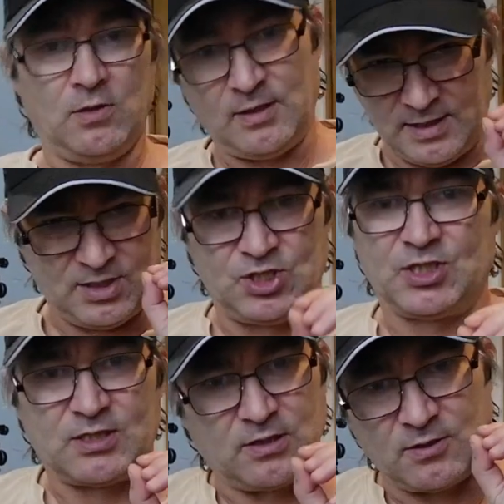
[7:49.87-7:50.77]
is
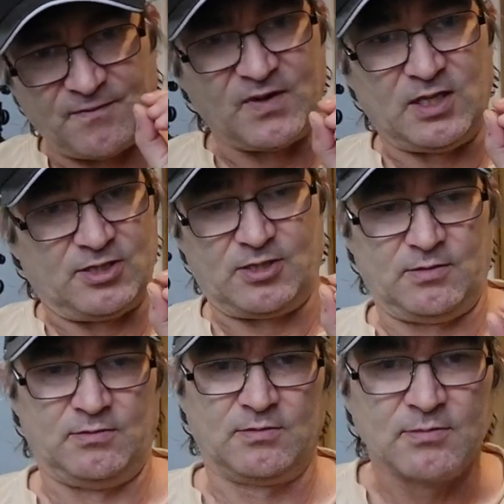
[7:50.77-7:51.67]
just a little fuzz,
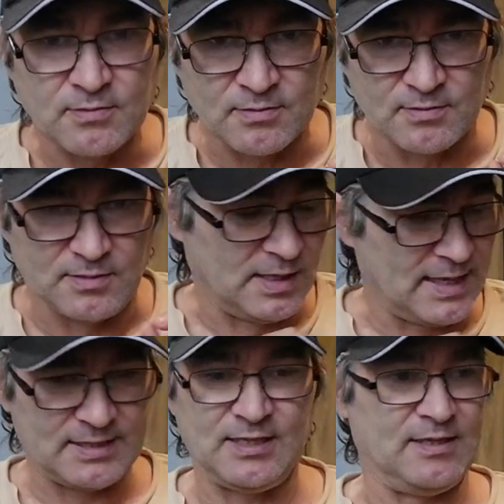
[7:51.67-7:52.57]
and
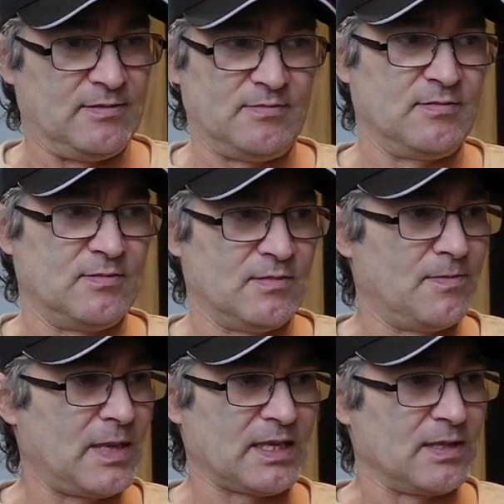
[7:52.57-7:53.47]
that's it.
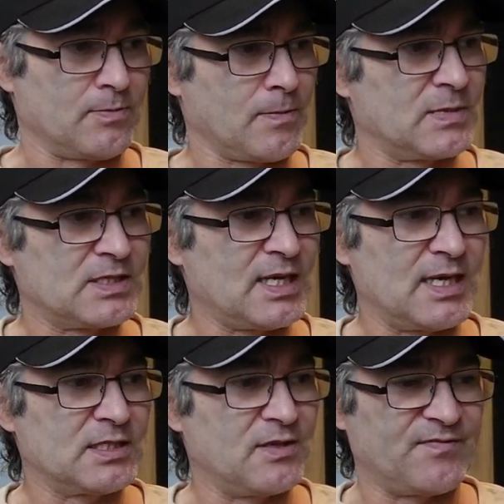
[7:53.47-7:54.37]
About the
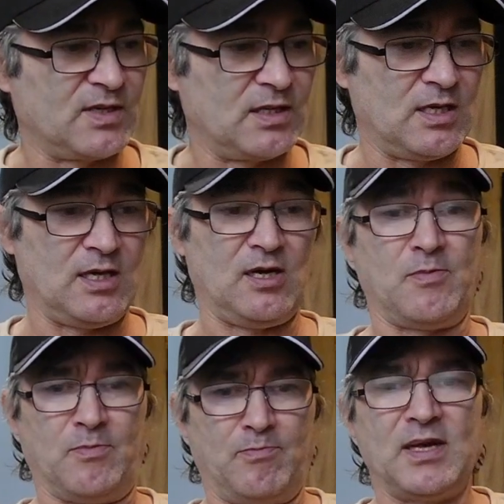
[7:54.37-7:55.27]
size of a
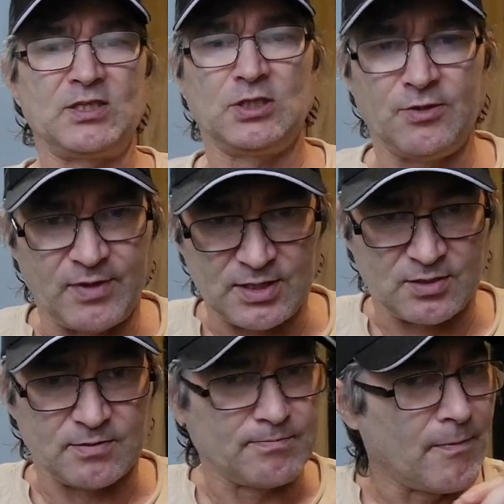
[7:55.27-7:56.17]
pencil
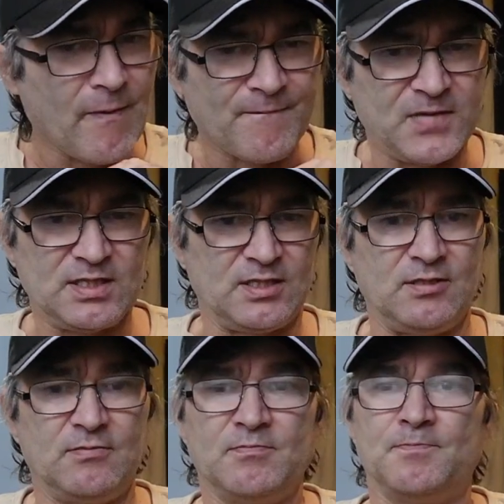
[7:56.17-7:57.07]
eraser, fuzzy.
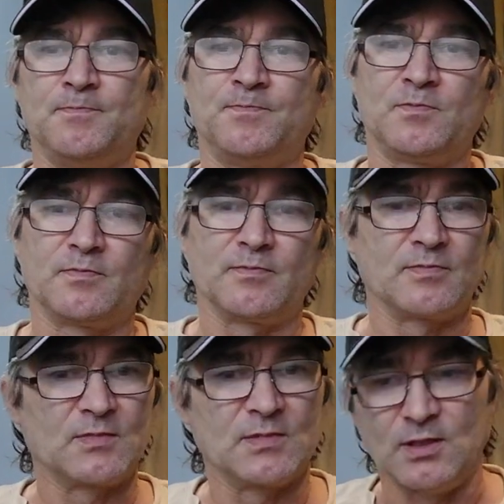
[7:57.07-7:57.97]

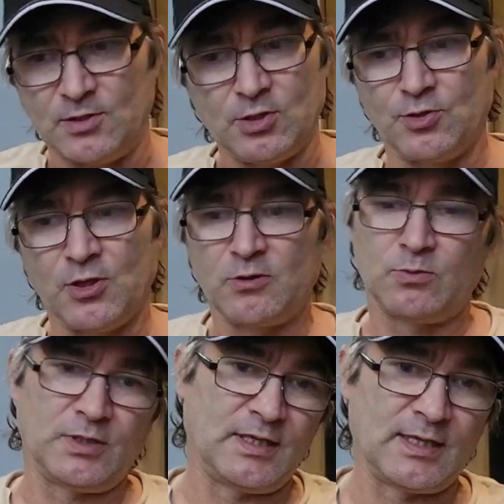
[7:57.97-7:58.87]
And you'll know it
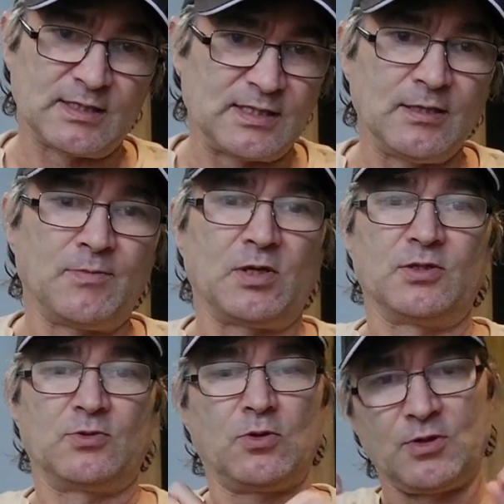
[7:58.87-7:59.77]
when you see it,
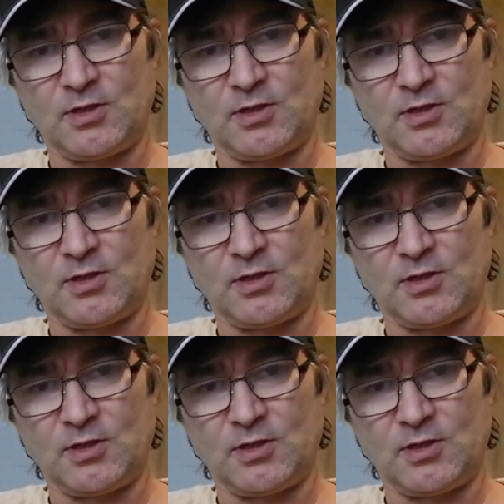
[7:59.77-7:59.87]
because all the other